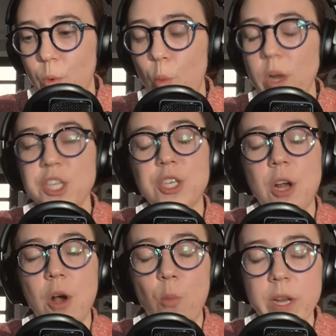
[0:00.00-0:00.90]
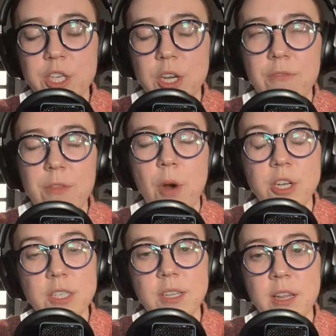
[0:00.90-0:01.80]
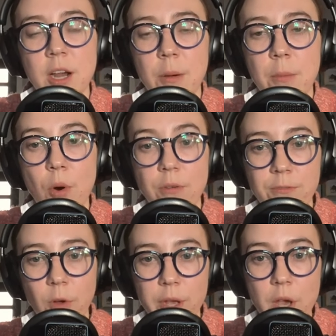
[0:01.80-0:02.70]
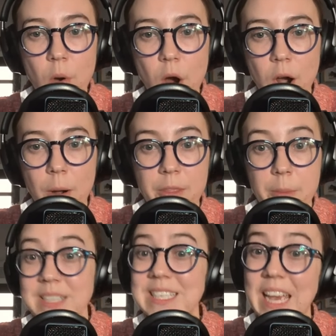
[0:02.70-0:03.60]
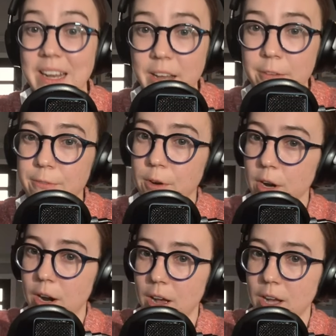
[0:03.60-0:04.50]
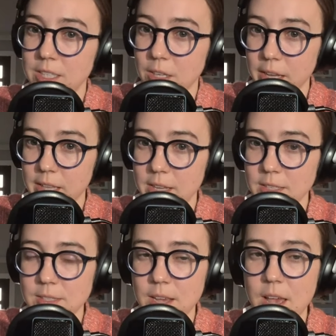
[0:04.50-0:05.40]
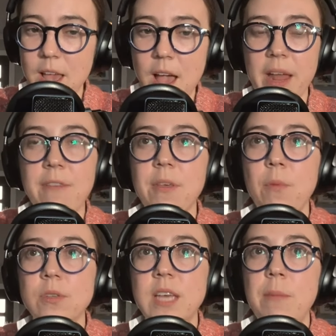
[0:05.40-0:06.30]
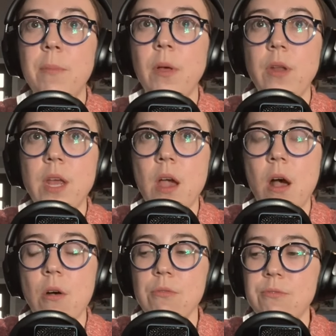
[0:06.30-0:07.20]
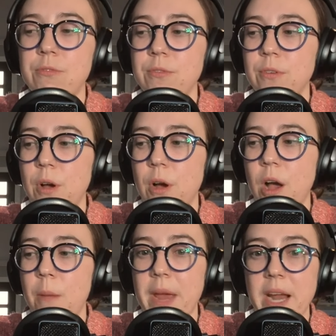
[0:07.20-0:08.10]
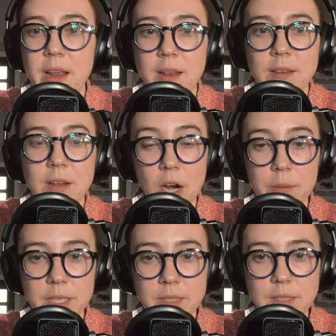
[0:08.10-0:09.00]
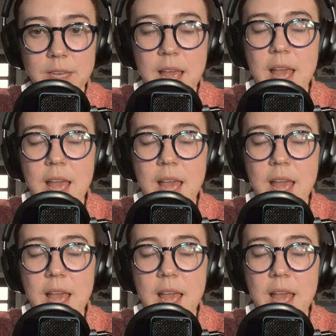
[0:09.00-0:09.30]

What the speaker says: which of the projects in their portfolio are the best candidate for a deal like this, that have the most capability of abating carbon,